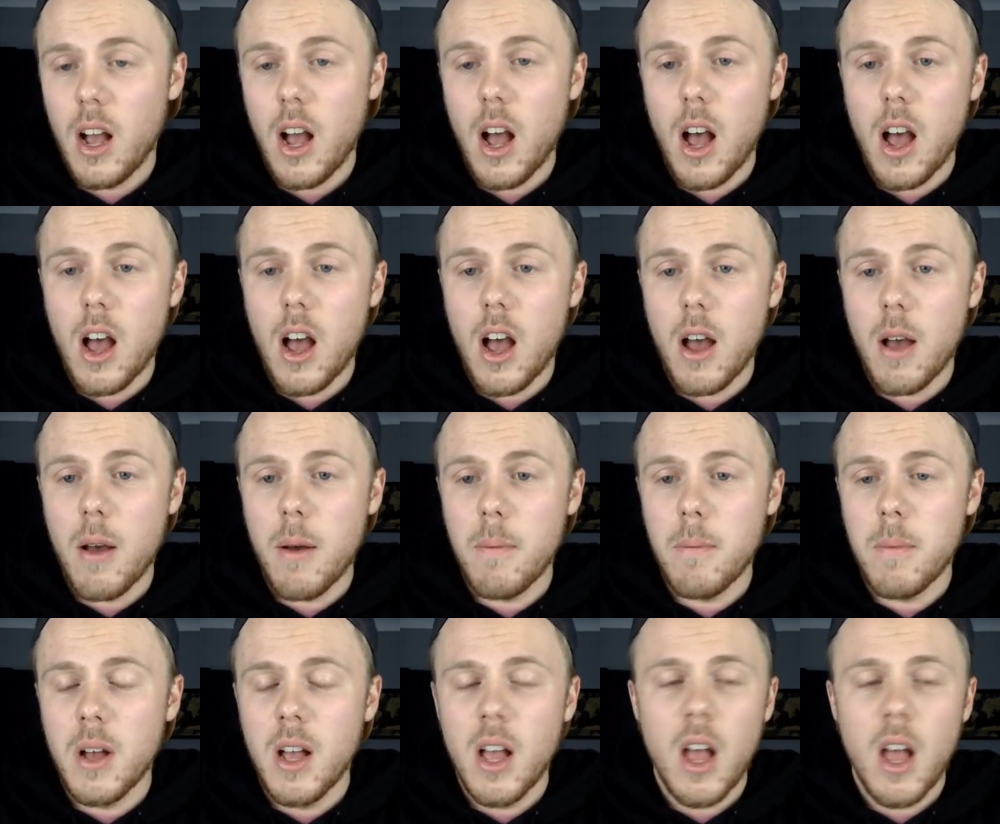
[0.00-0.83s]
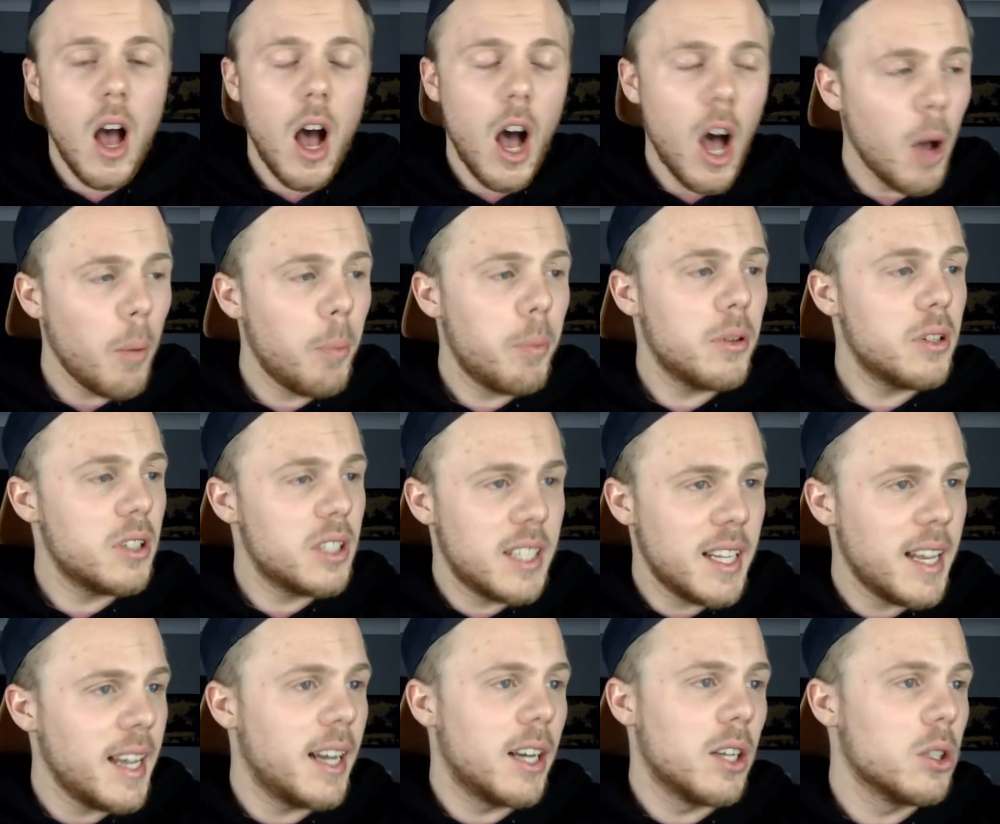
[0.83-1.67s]
Up
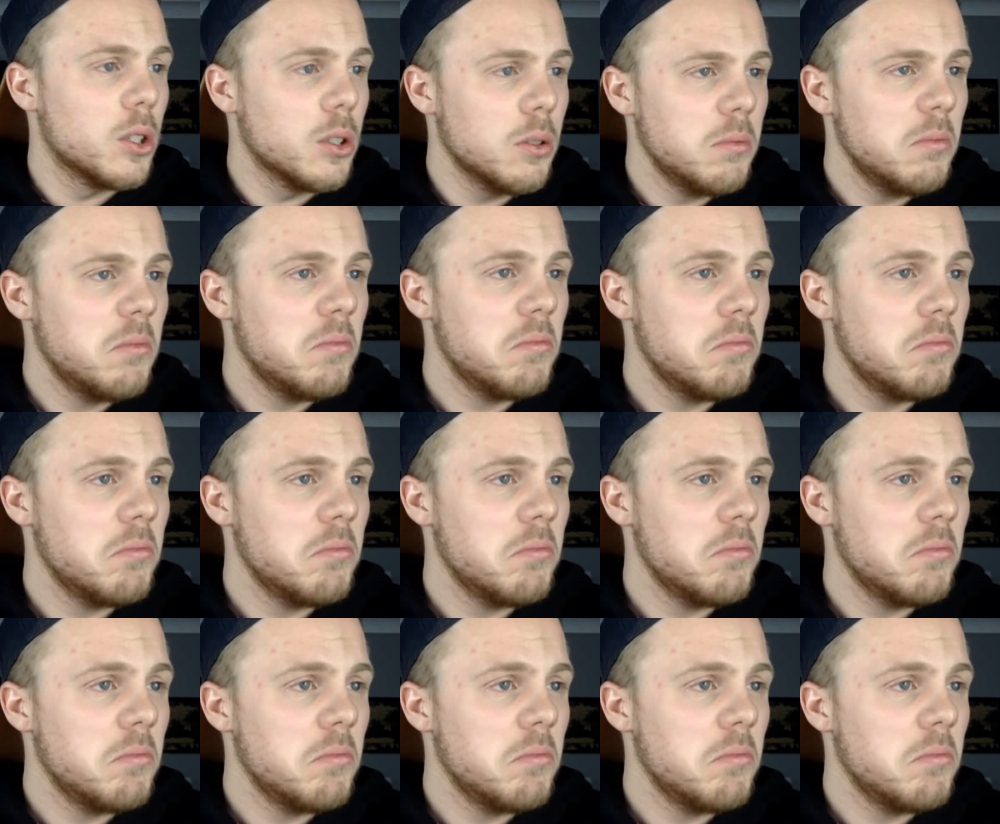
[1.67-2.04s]
until...